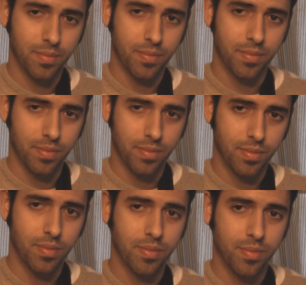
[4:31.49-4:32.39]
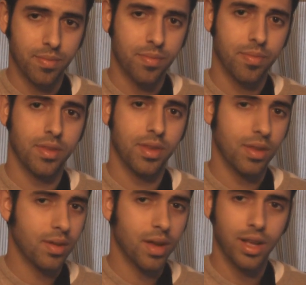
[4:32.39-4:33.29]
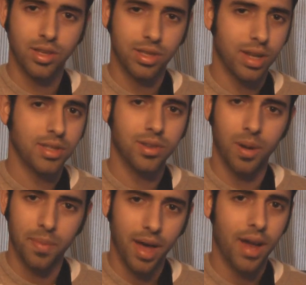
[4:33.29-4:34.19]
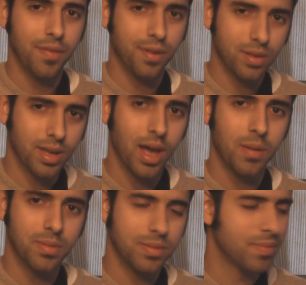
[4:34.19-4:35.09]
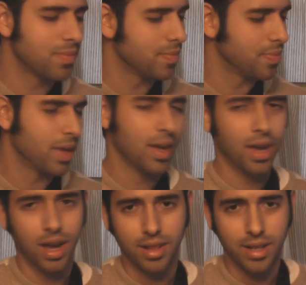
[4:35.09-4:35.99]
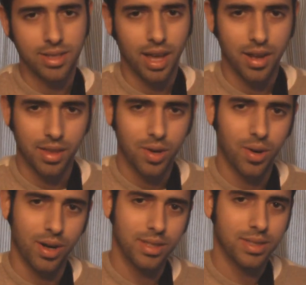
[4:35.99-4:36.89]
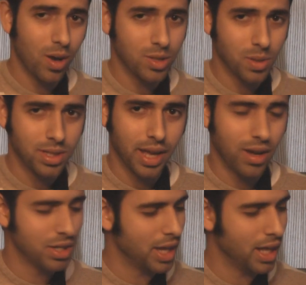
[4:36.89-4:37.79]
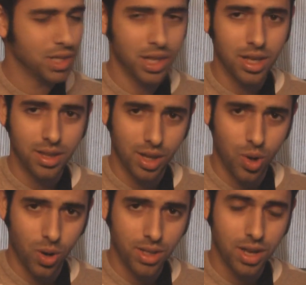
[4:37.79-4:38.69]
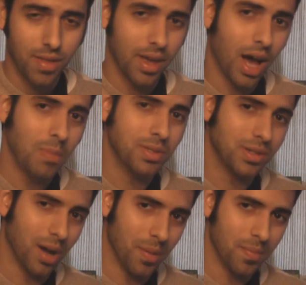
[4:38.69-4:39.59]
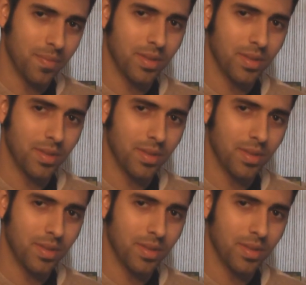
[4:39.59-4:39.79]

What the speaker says: I'm just going to strum that a few times, and that's the end of the chorus. Notice once again you're changing the chords on the up strum.